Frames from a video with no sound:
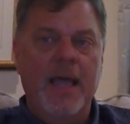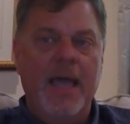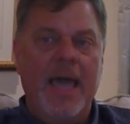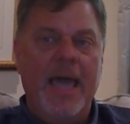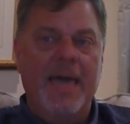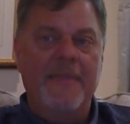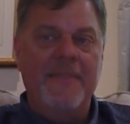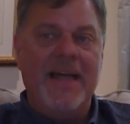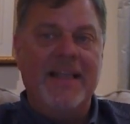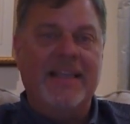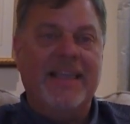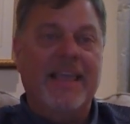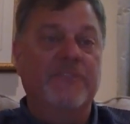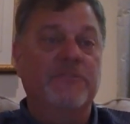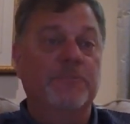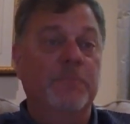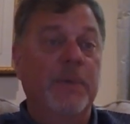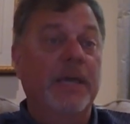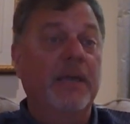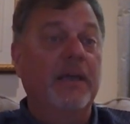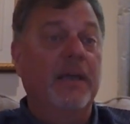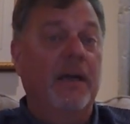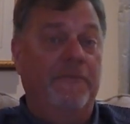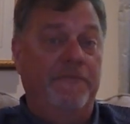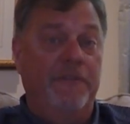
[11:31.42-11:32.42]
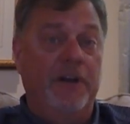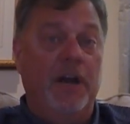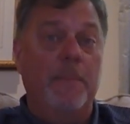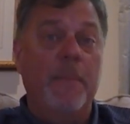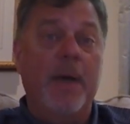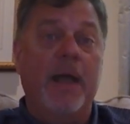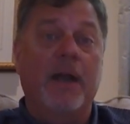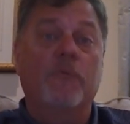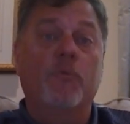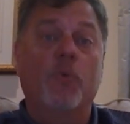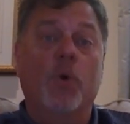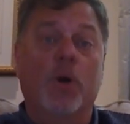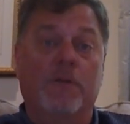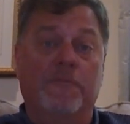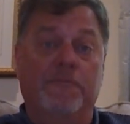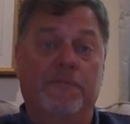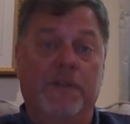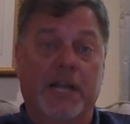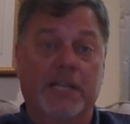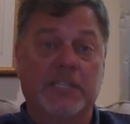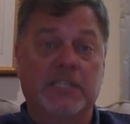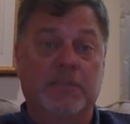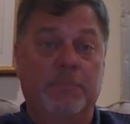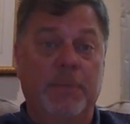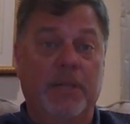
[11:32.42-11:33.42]
And that gives me a fair amount of work
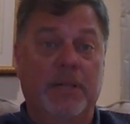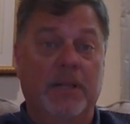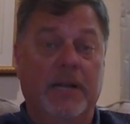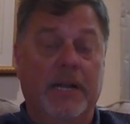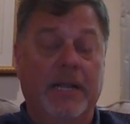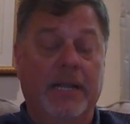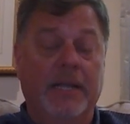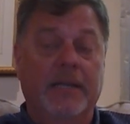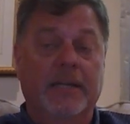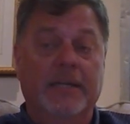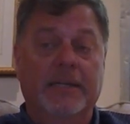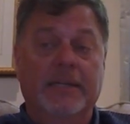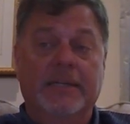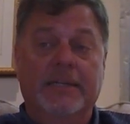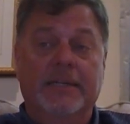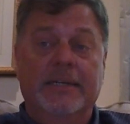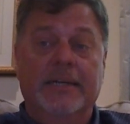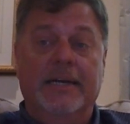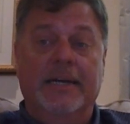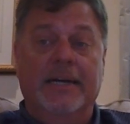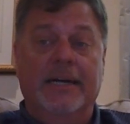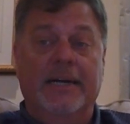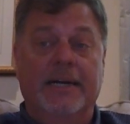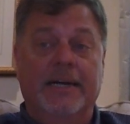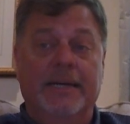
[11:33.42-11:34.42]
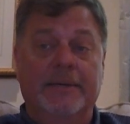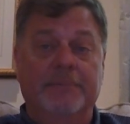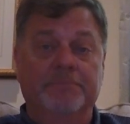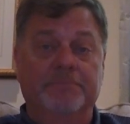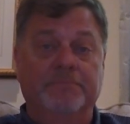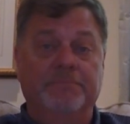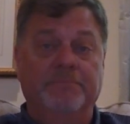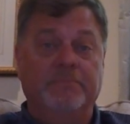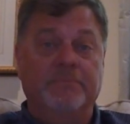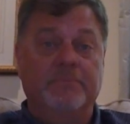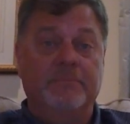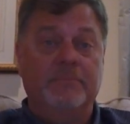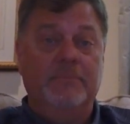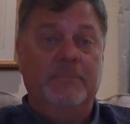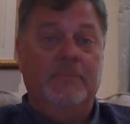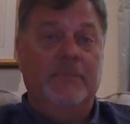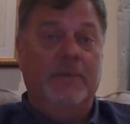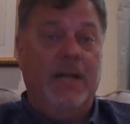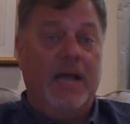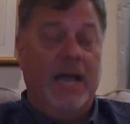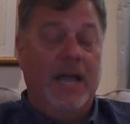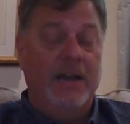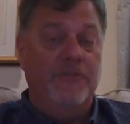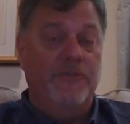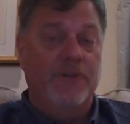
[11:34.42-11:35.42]
flexibility.
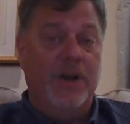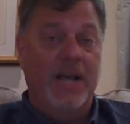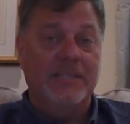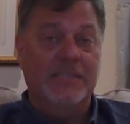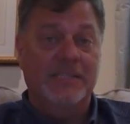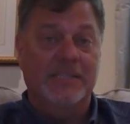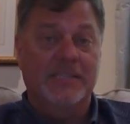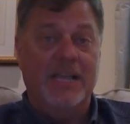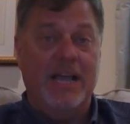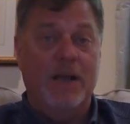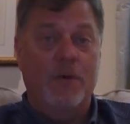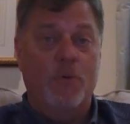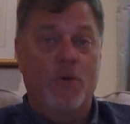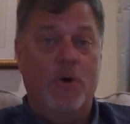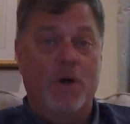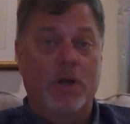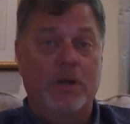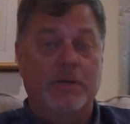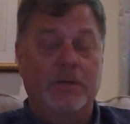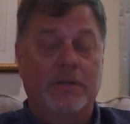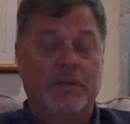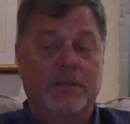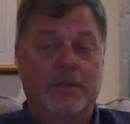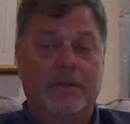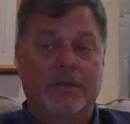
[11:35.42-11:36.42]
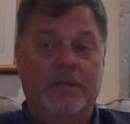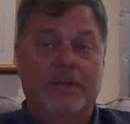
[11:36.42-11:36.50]
I dress as I want.